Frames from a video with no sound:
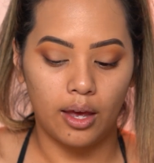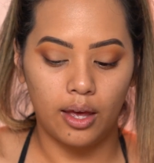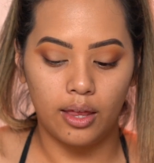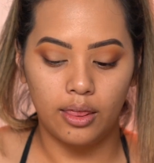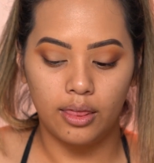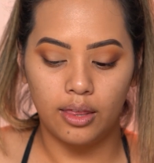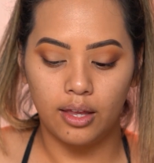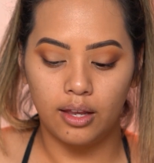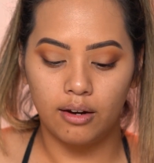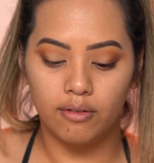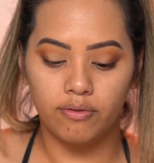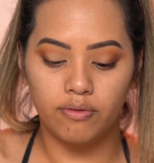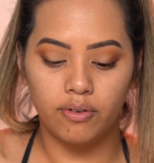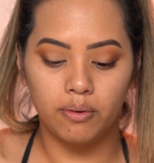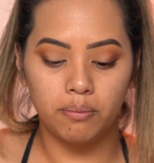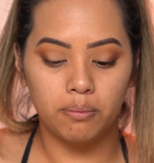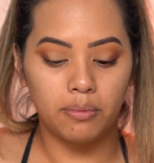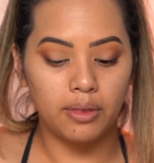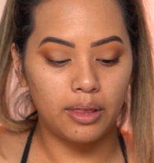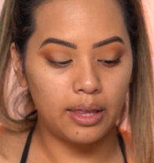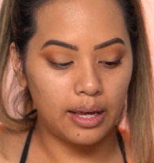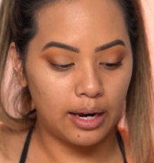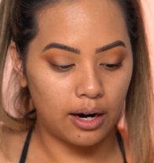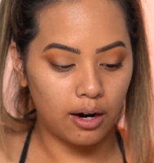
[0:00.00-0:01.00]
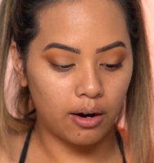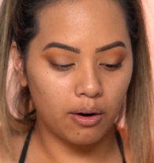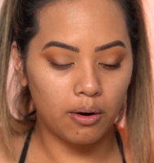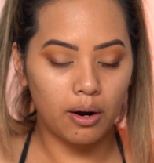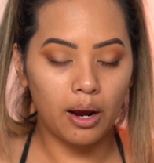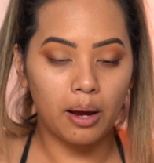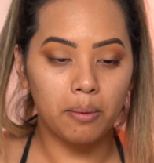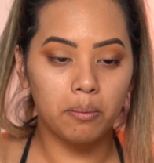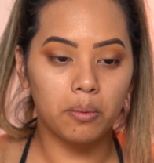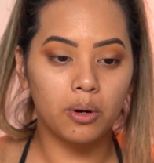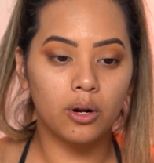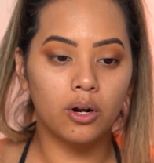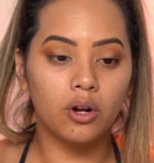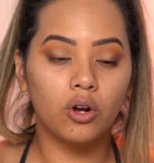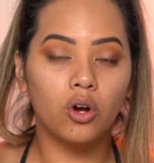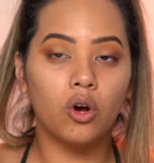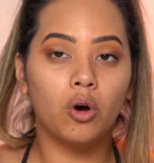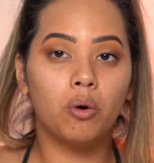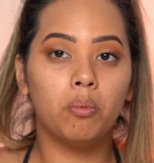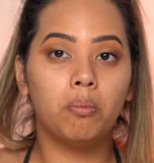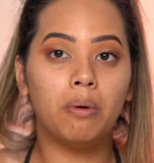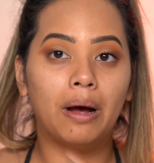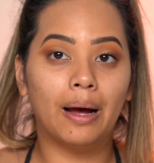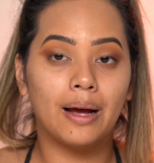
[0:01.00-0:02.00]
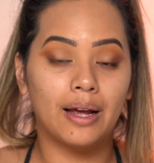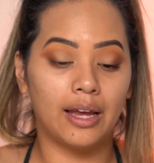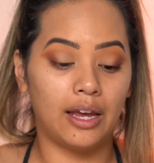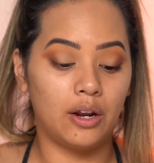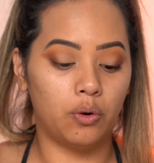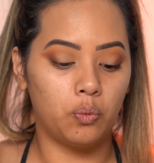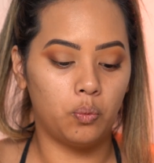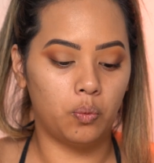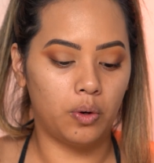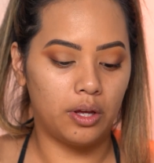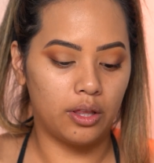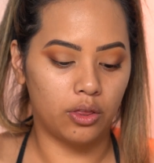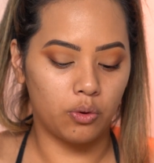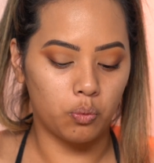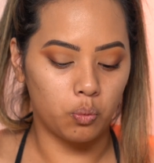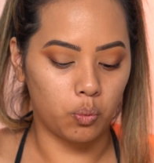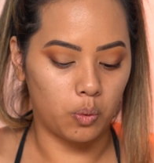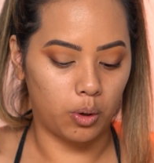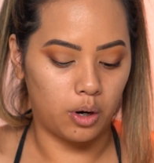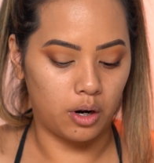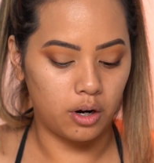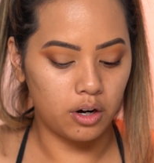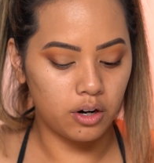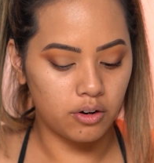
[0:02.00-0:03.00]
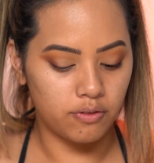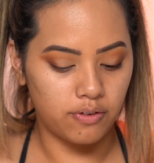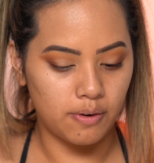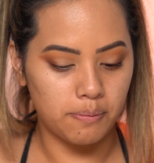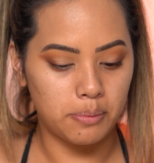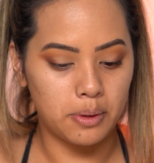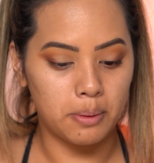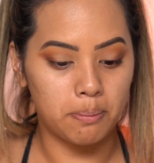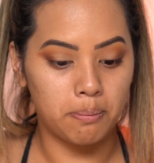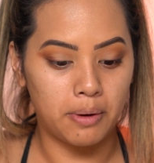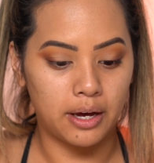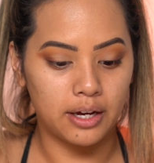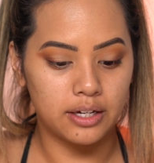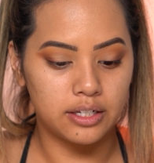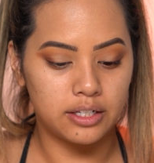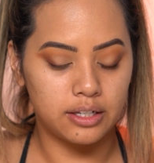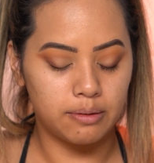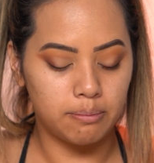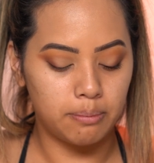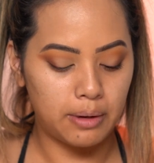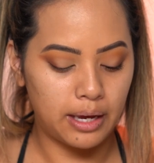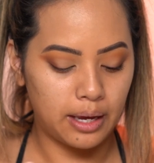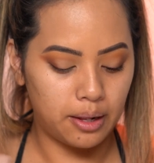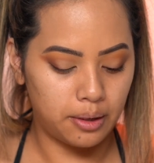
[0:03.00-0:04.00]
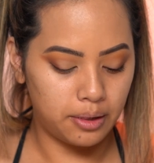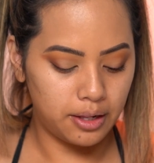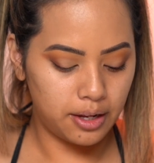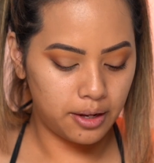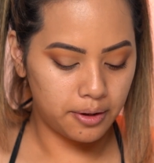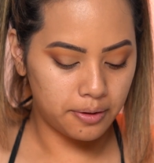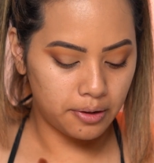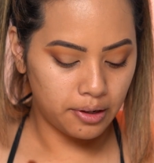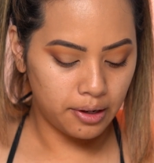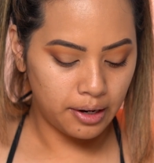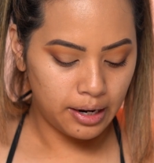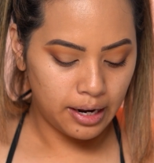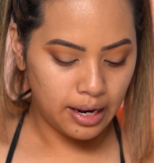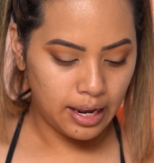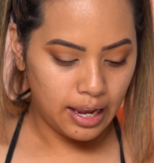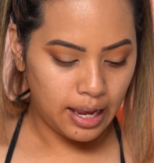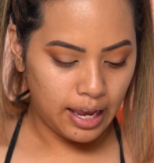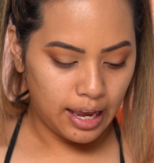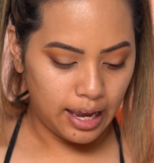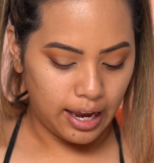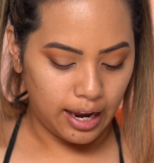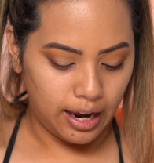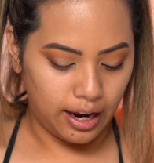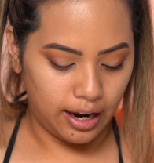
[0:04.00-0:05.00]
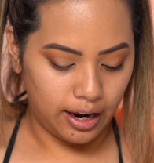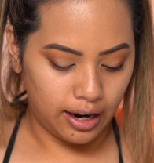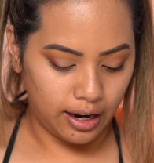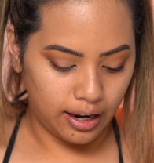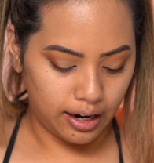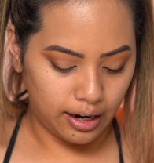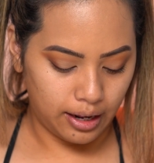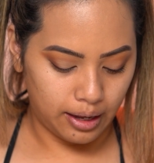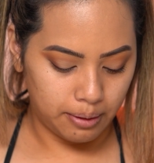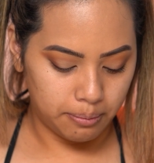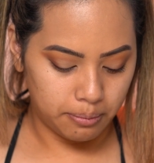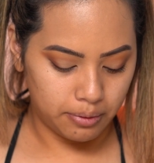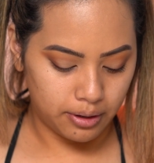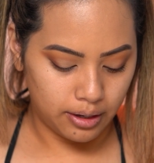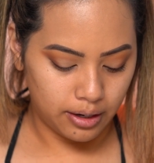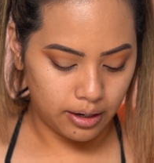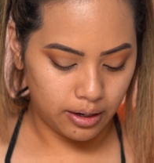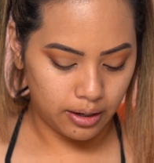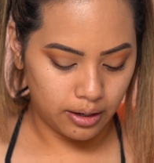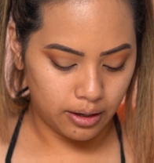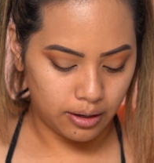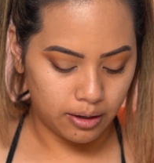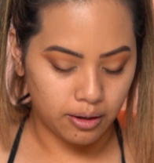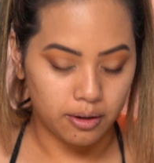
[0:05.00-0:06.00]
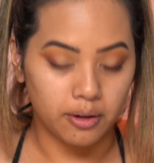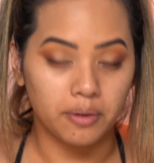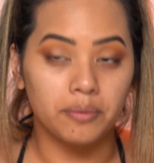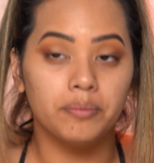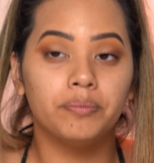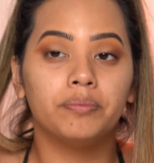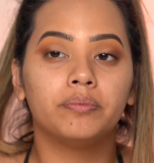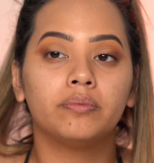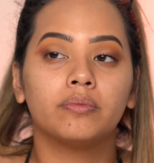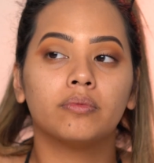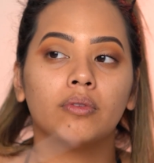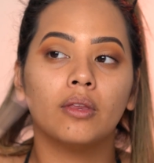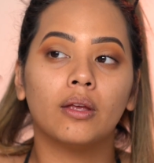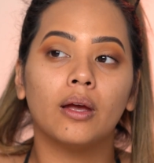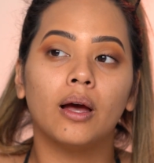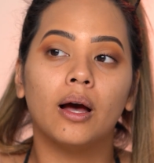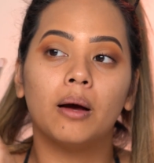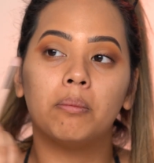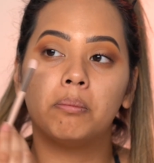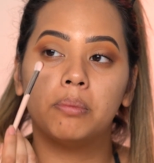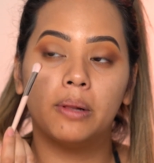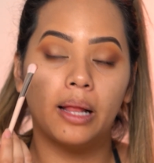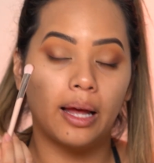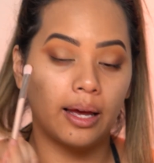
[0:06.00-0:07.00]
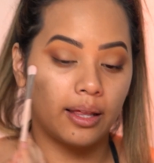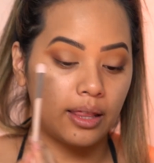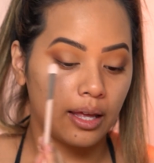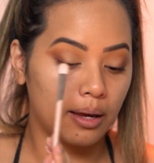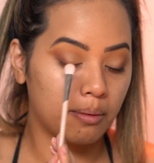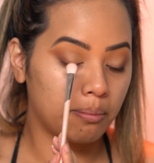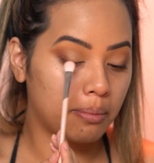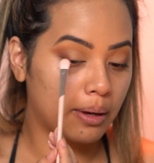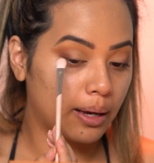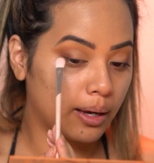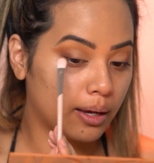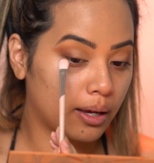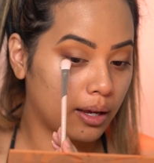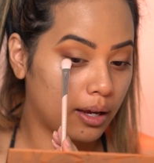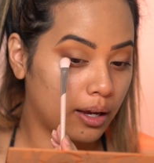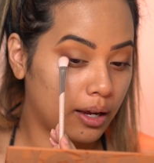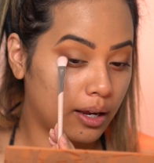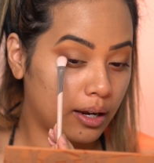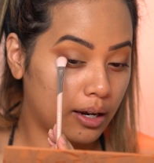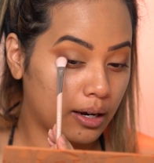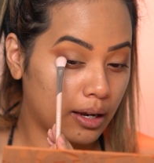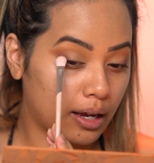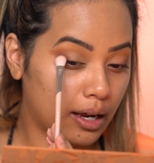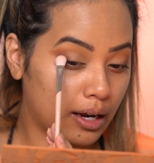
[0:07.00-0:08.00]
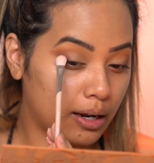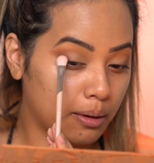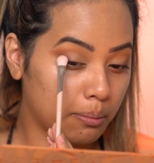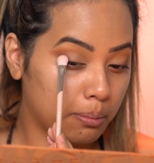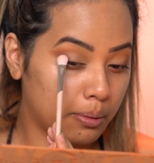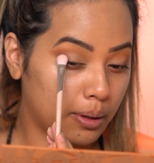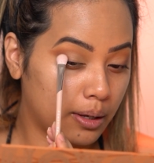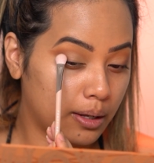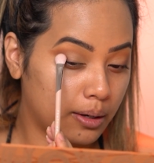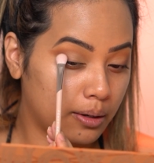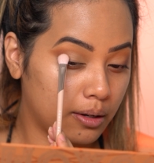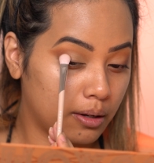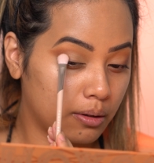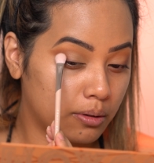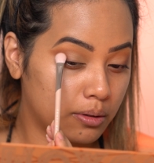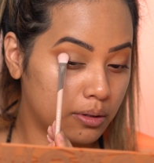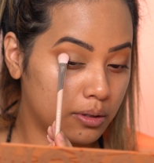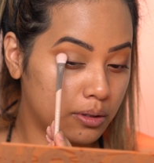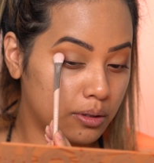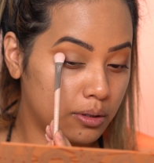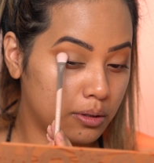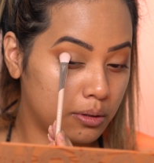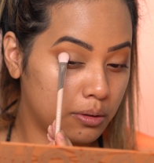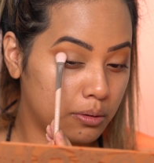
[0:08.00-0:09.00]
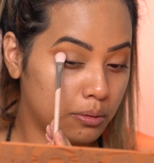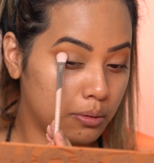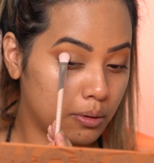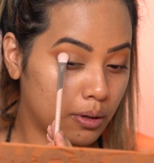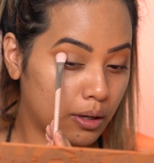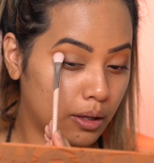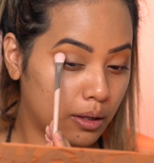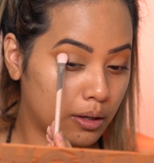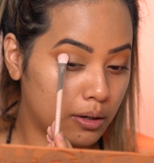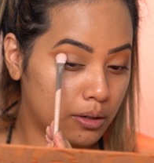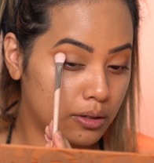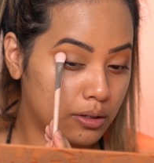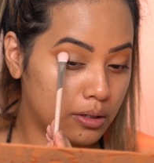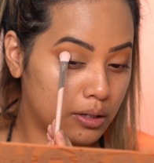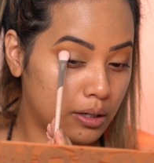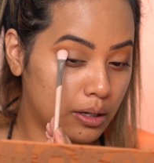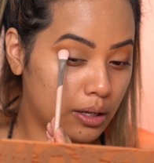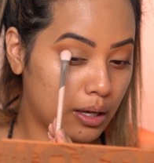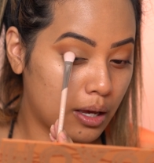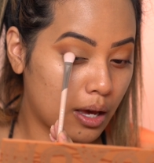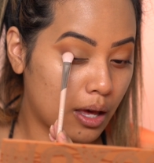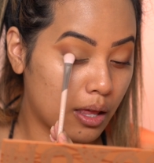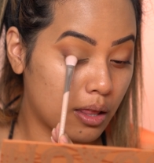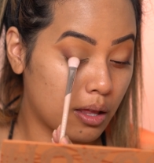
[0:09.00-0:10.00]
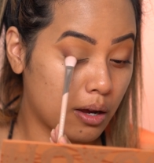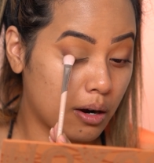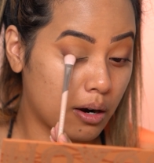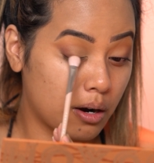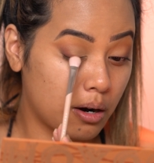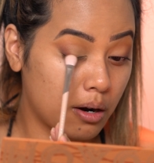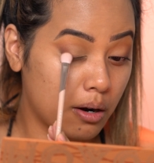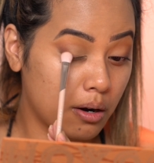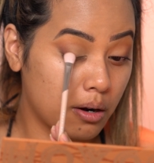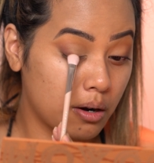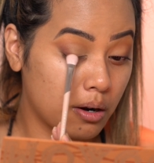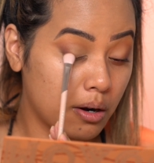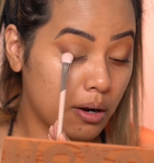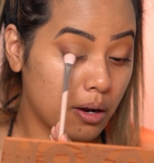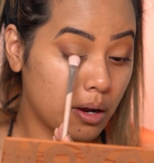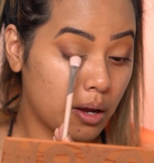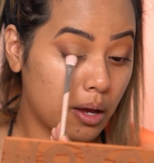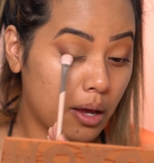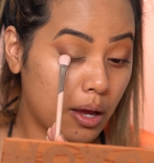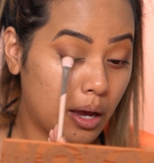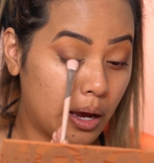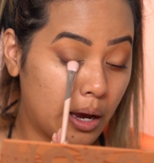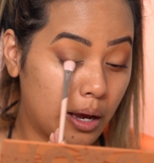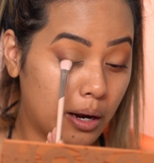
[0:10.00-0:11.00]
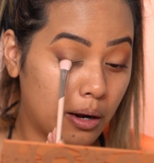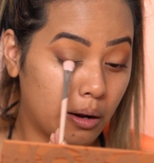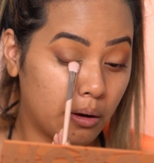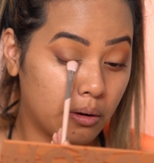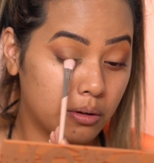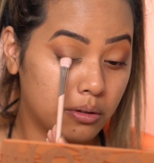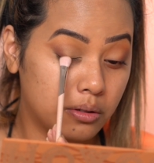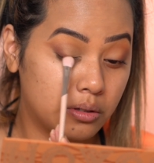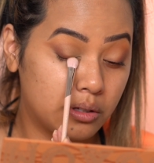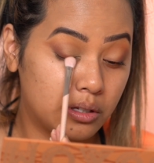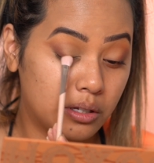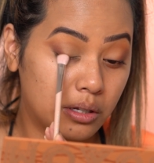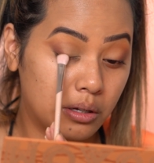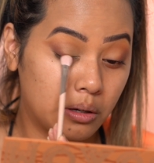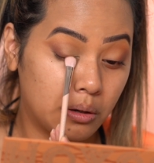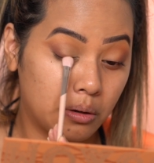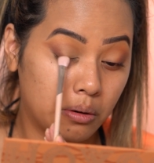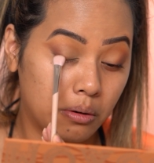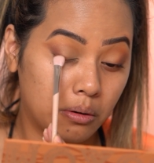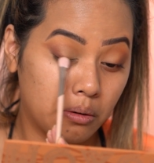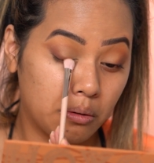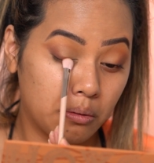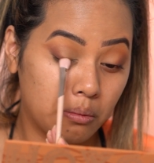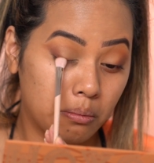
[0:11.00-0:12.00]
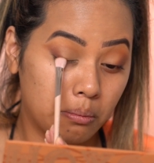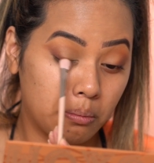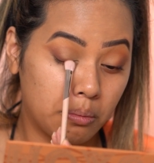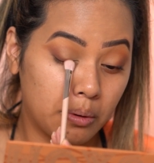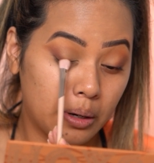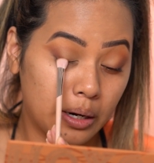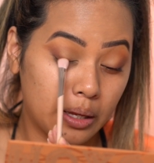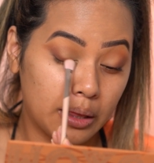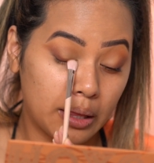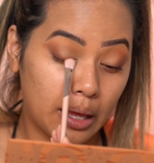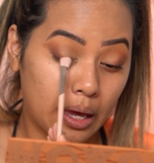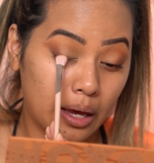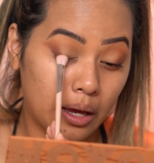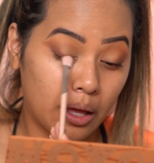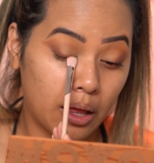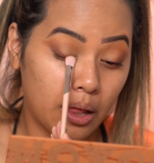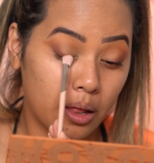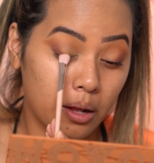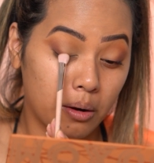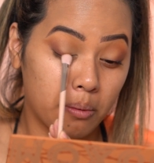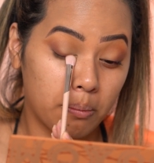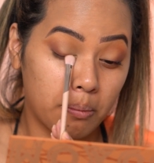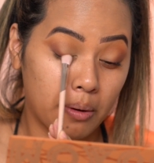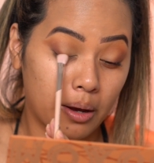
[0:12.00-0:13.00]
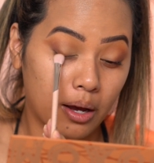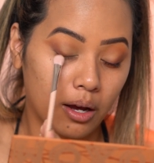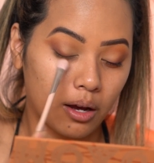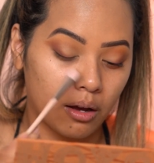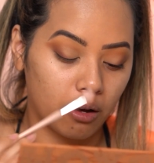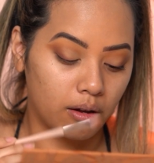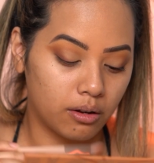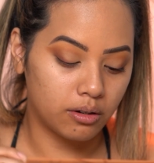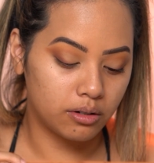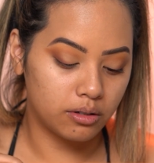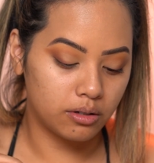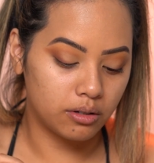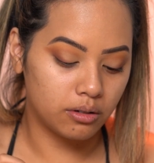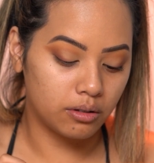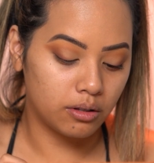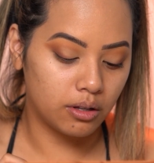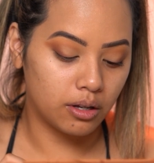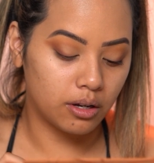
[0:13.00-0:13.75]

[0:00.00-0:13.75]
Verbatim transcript: And then from there, I'm gonna go back in with Work from the Buxom palette. And I'm gonna apply that back in and kind of blend those two colors together, and also bring that color back onto